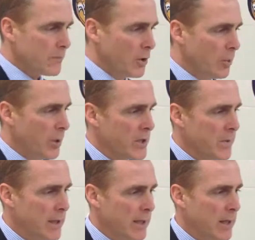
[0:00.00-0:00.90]
you don't play as
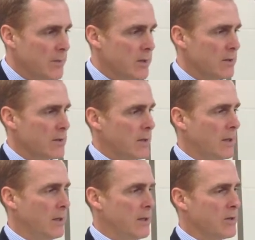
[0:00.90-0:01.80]
many games as
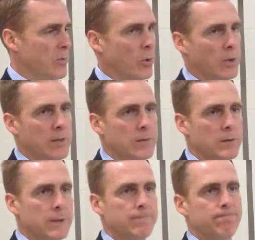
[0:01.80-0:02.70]
uh, as the pro
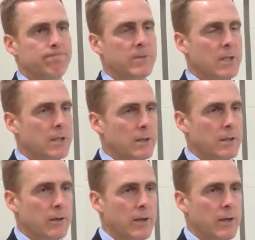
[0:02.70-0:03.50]
level, and you know,